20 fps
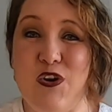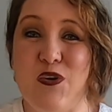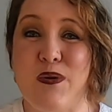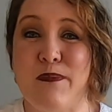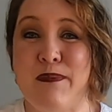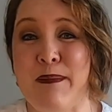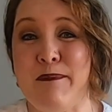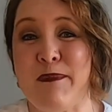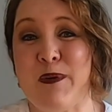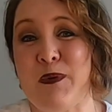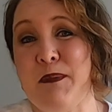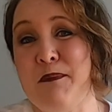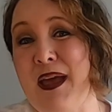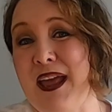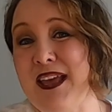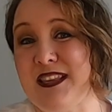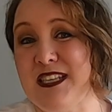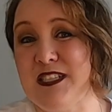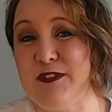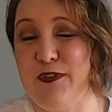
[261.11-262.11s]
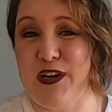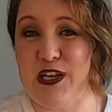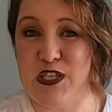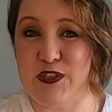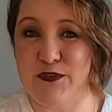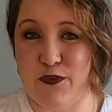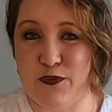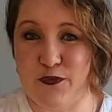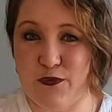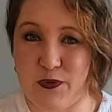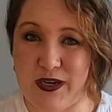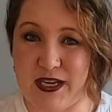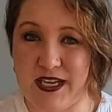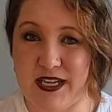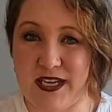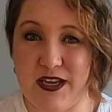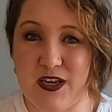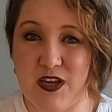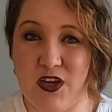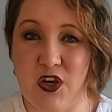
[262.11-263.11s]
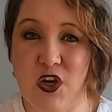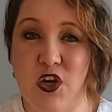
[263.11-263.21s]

Remember, we make these videos for free.